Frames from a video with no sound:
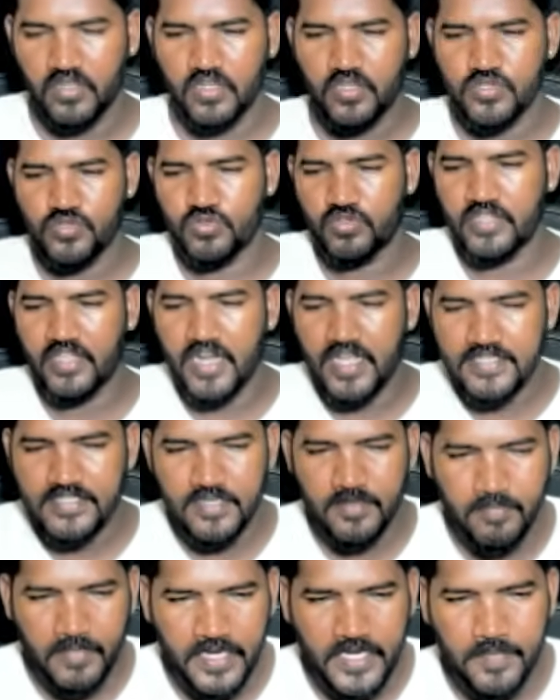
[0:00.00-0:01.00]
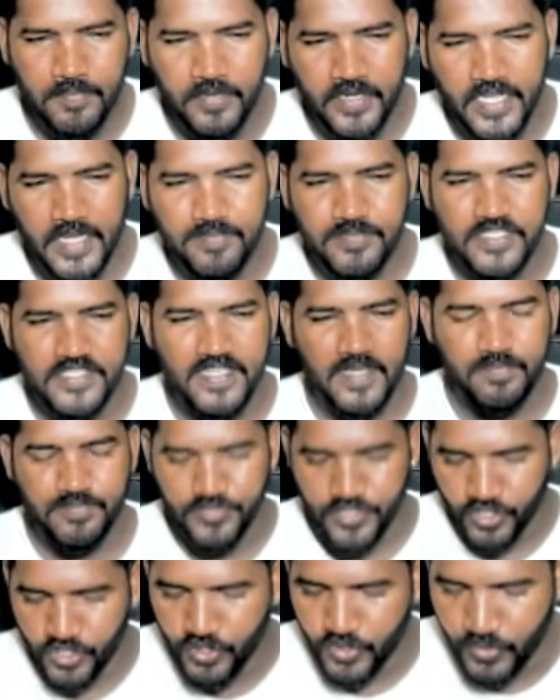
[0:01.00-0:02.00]
So they're asked multiple times as
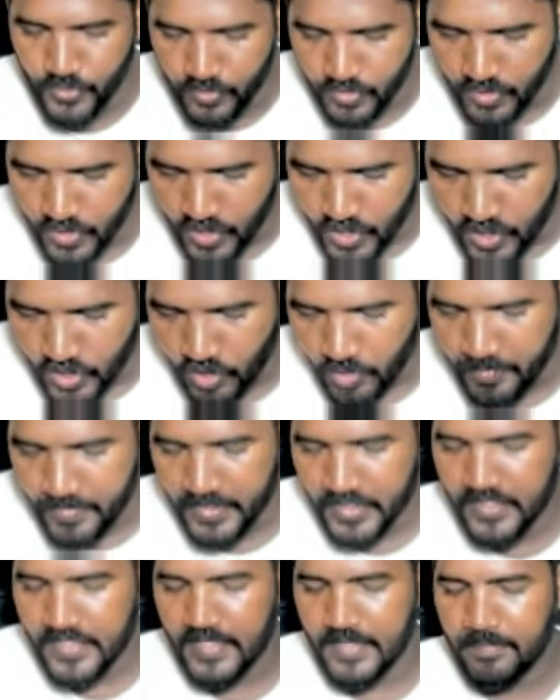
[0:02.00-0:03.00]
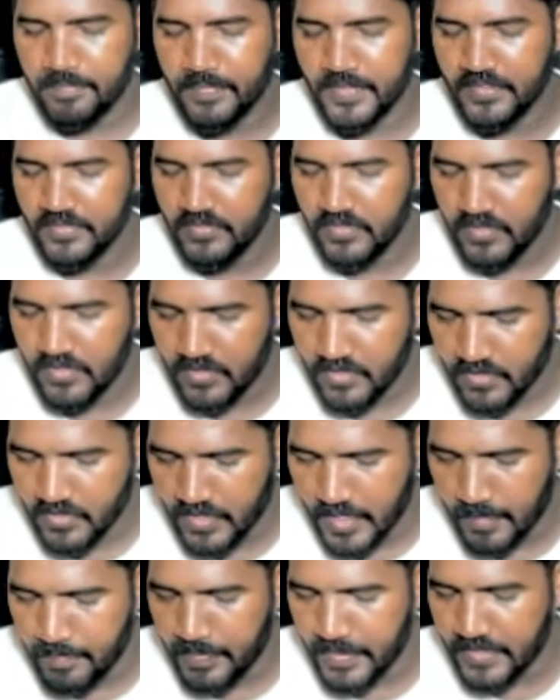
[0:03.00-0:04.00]
MCQ. Robert
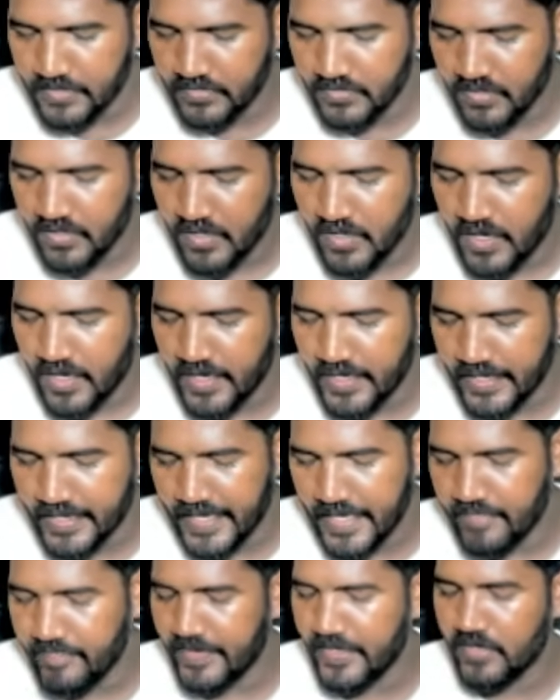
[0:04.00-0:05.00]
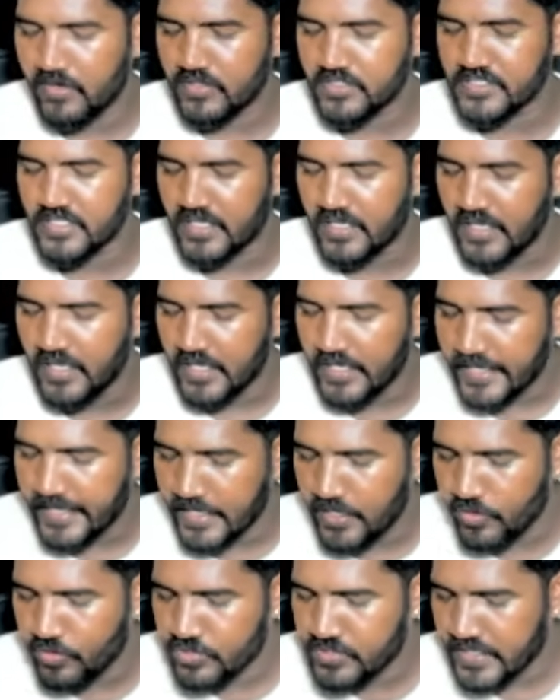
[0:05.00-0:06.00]
Kaplan, and David Norton. It
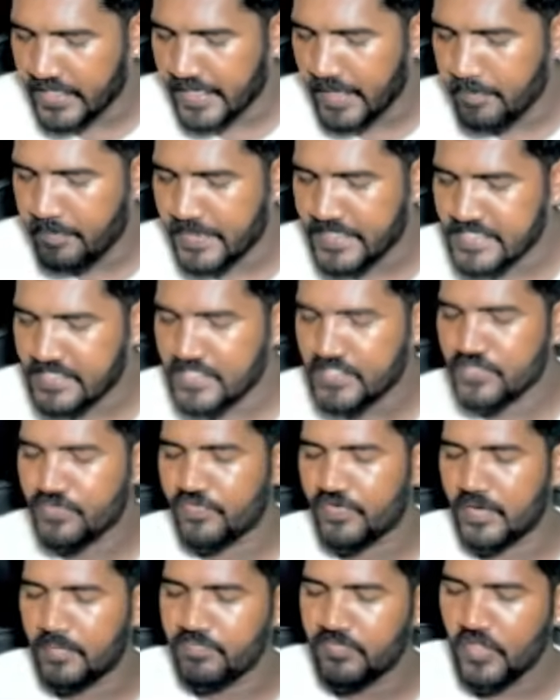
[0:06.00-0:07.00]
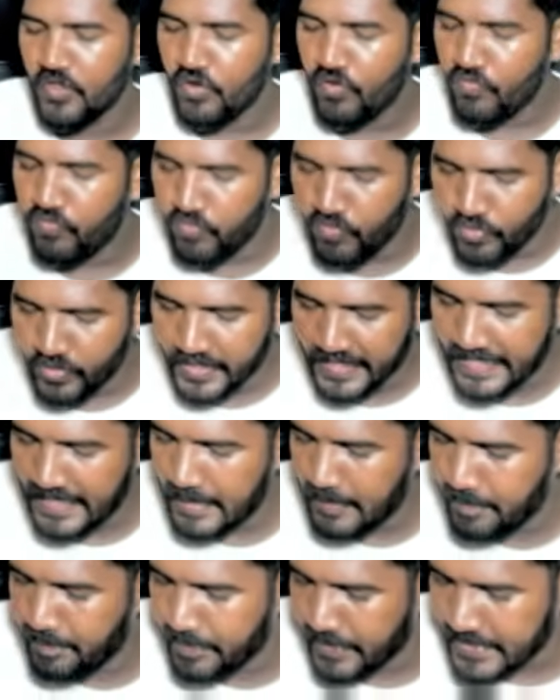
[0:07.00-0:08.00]
looks at a business from four key
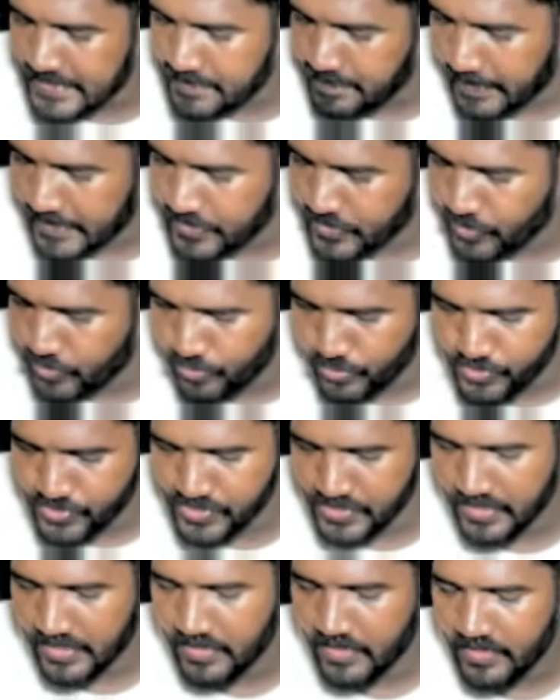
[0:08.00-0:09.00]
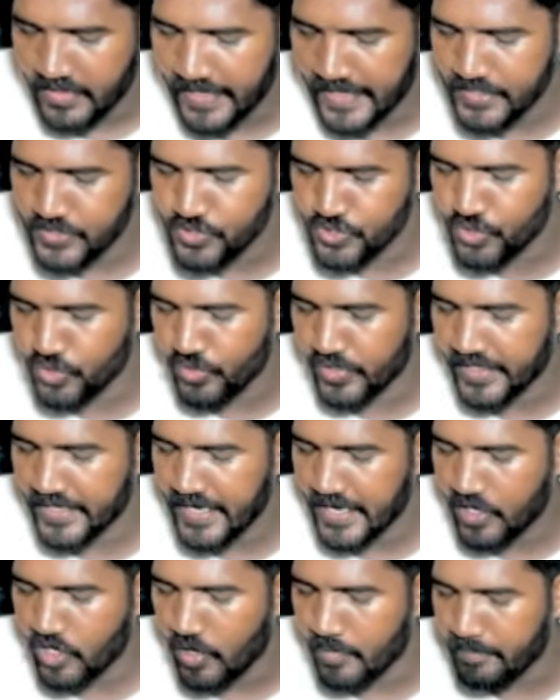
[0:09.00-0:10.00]
perspectives, ensuring a
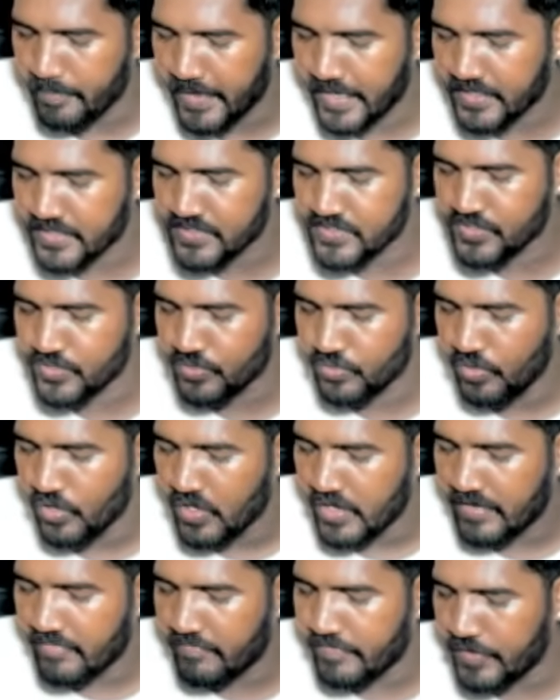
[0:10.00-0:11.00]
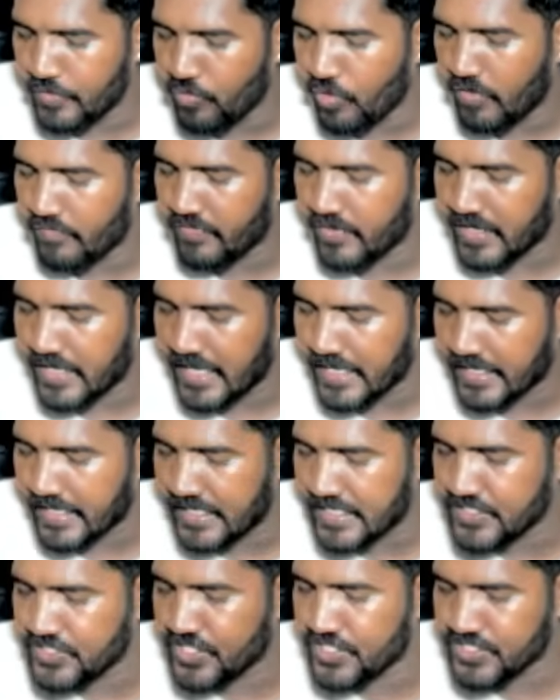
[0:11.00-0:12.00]
comprehensive view of an
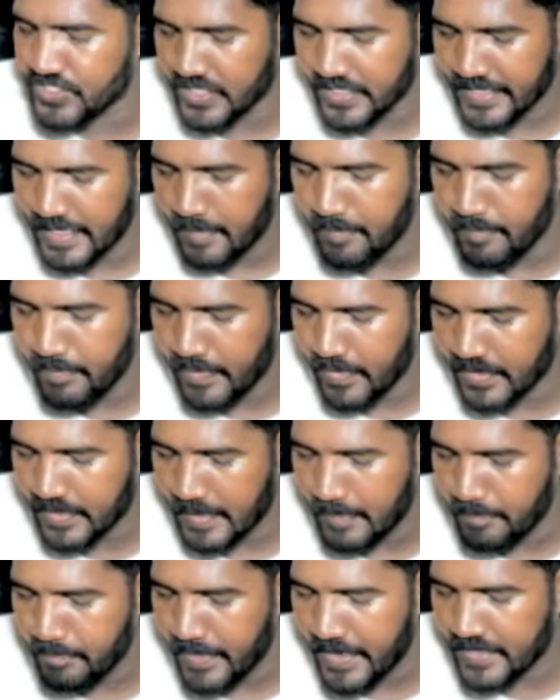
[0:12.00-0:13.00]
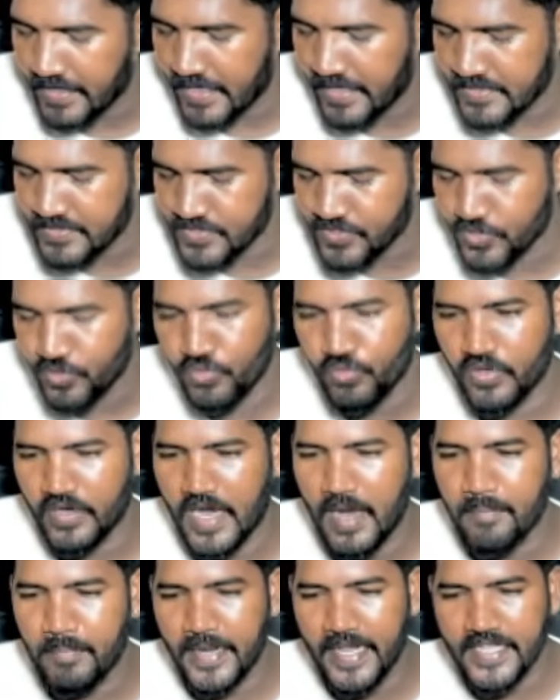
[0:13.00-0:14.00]
organization,
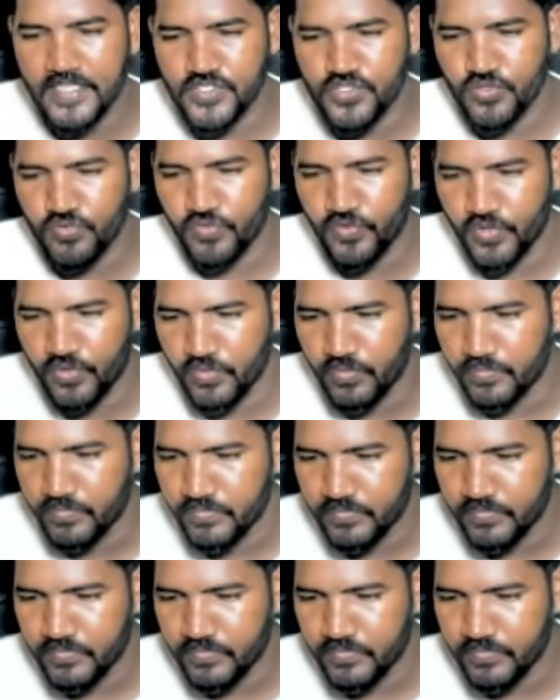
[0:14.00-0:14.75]
comprehensive view.